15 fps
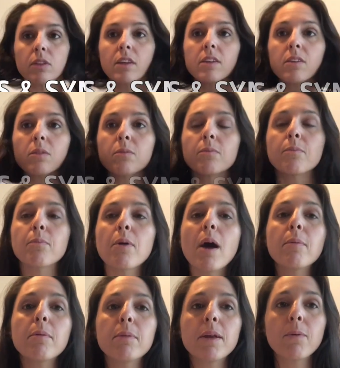This
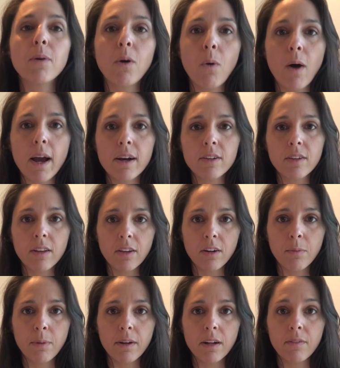probably requires a little
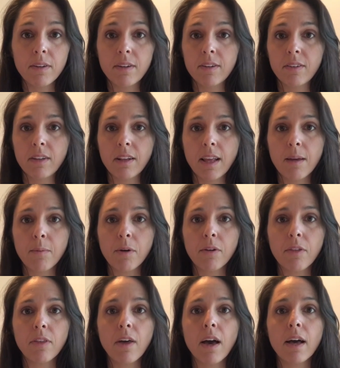bit of a disclaimer
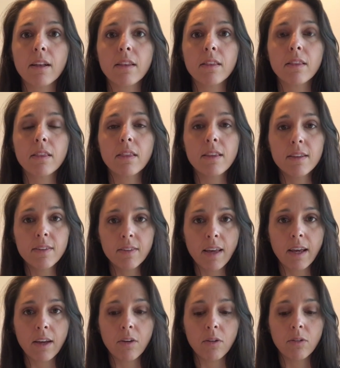that this
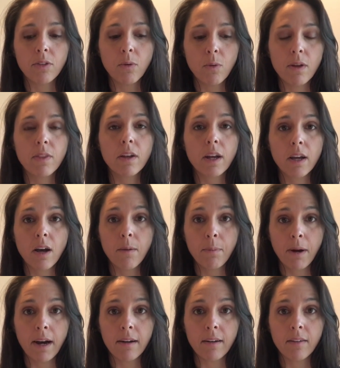cycle, the one that I got
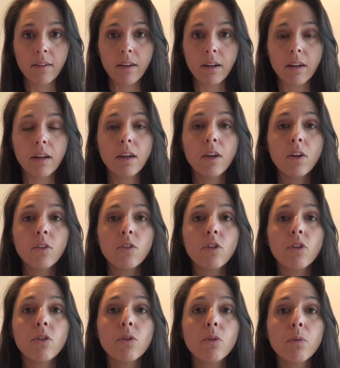pregnant in,
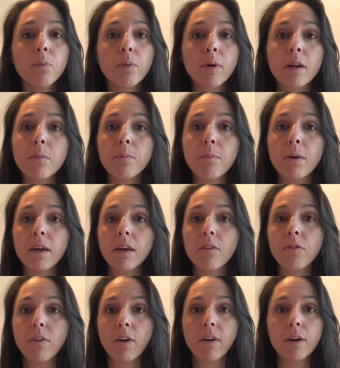2 pretty big
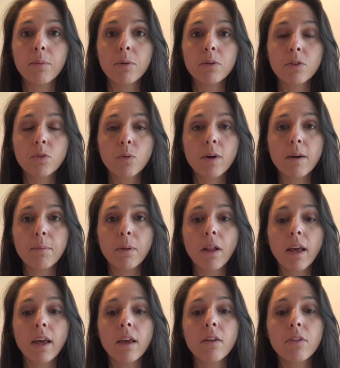variables were at
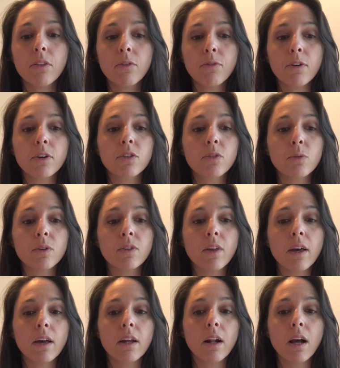play. The first was
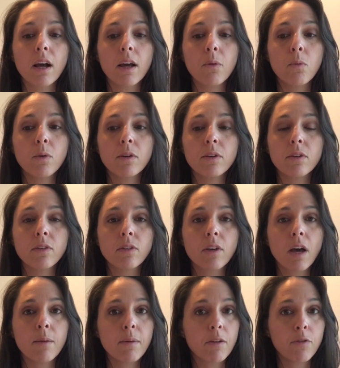that I was
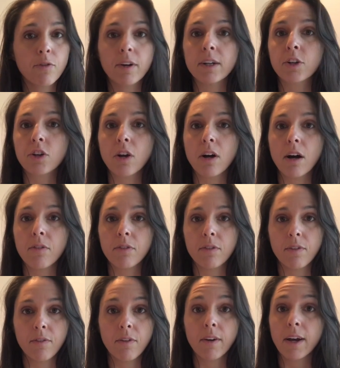coming fresh off of
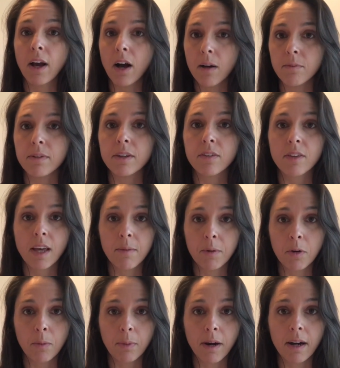a very obvious
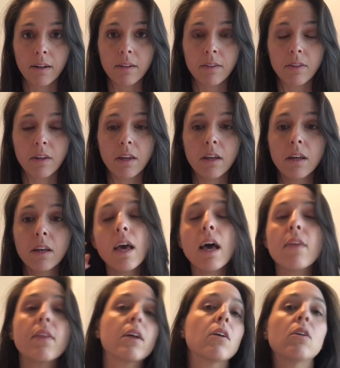chemical pregnancy,
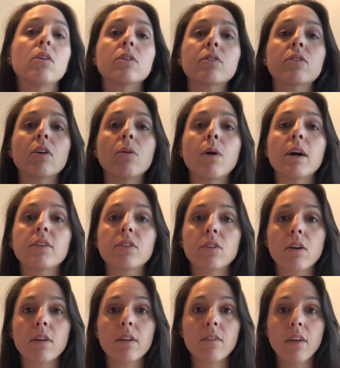and then also I
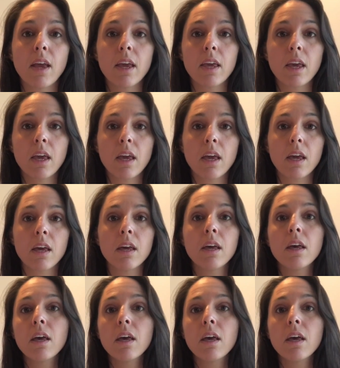started taking